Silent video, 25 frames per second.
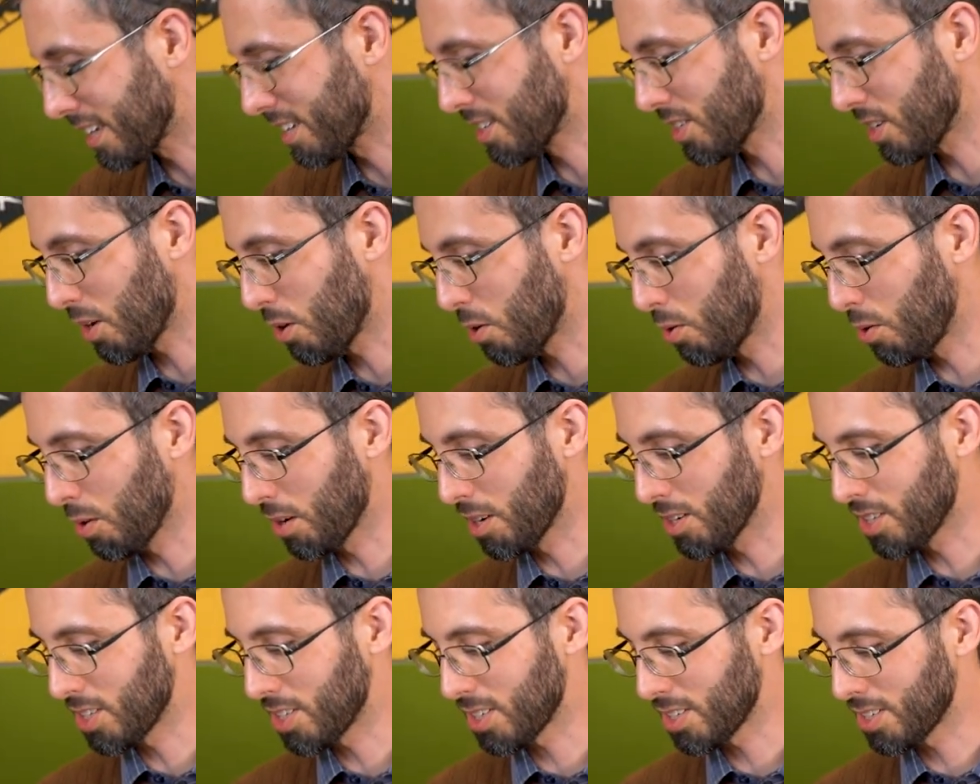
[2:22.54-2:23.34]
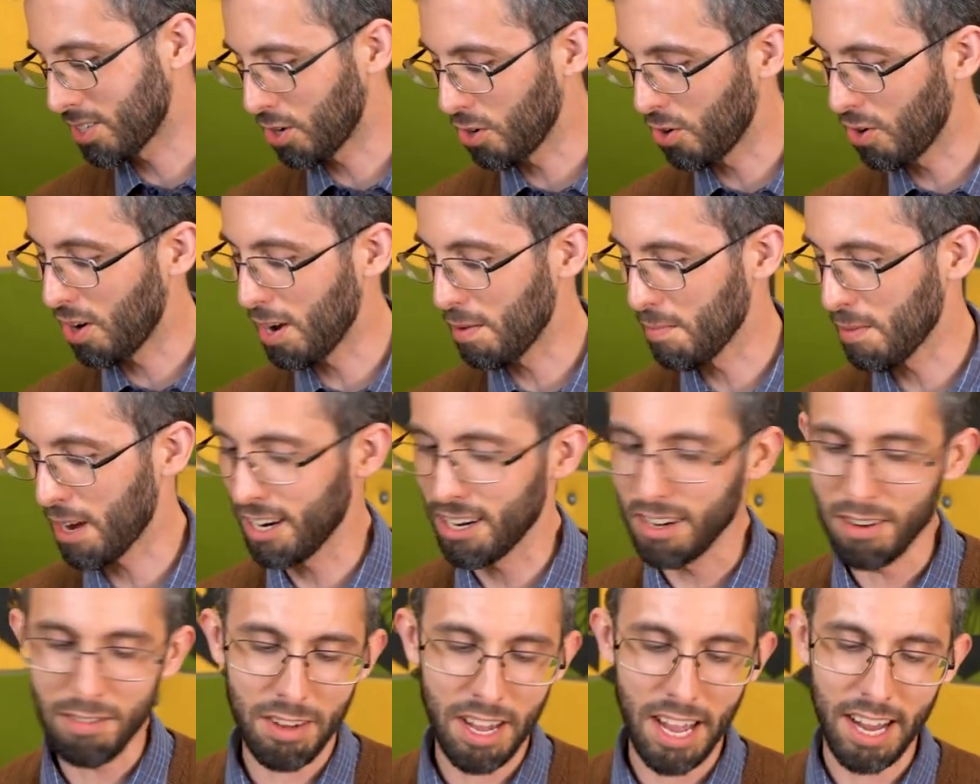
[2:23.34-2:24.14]
it's a horse toy
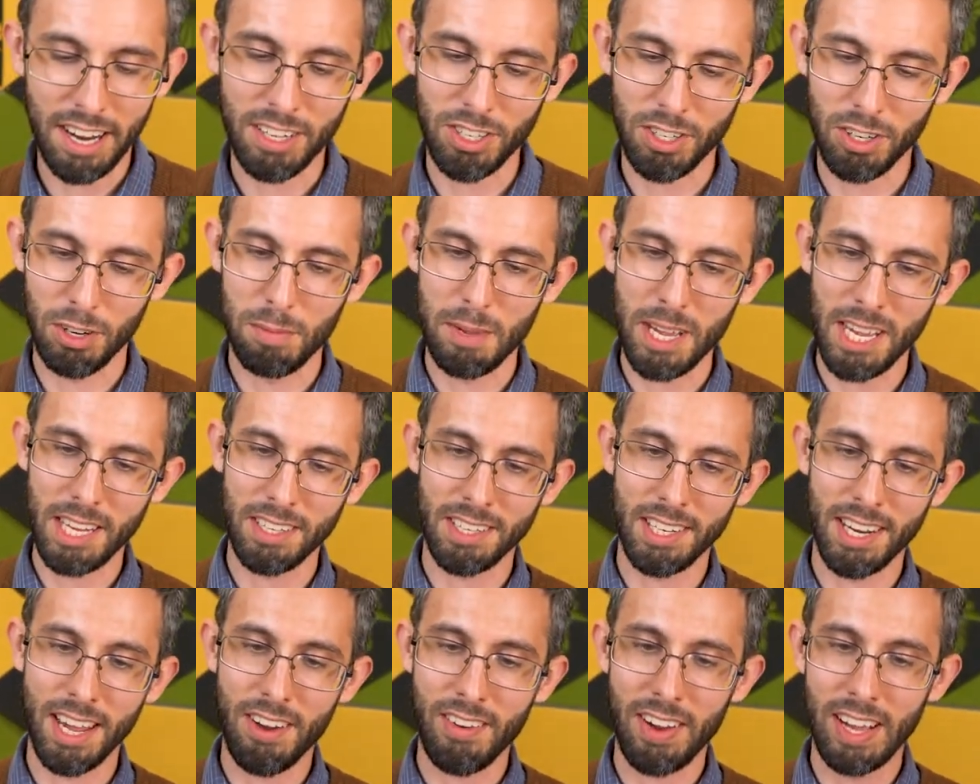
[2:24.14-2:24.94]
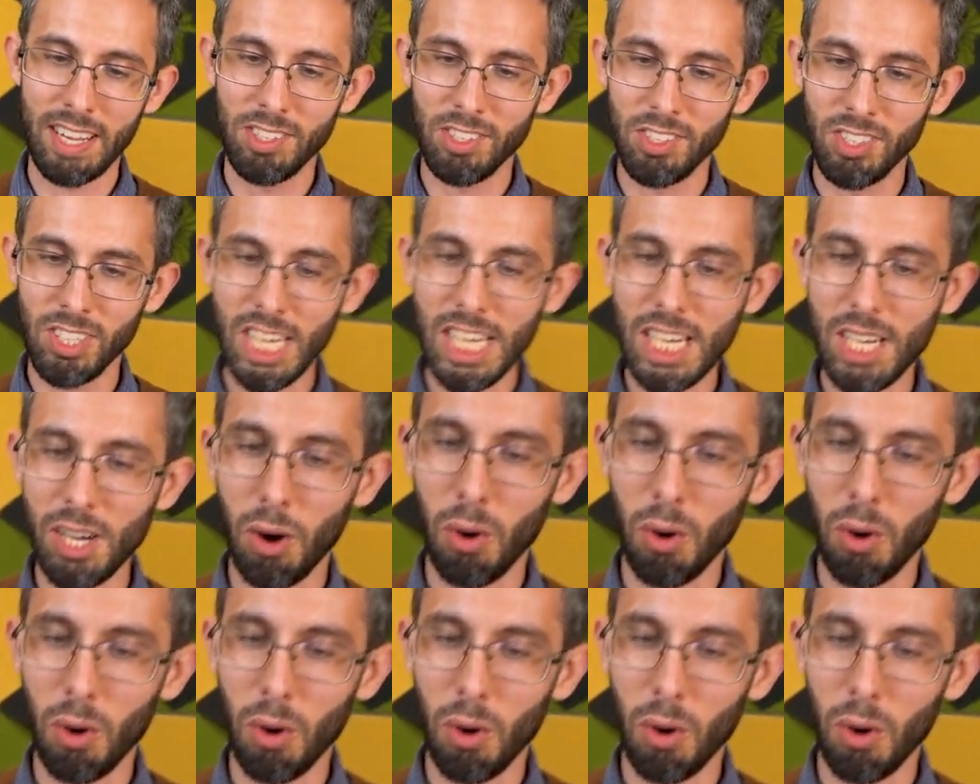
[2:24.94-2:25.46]
manufacturer because now I see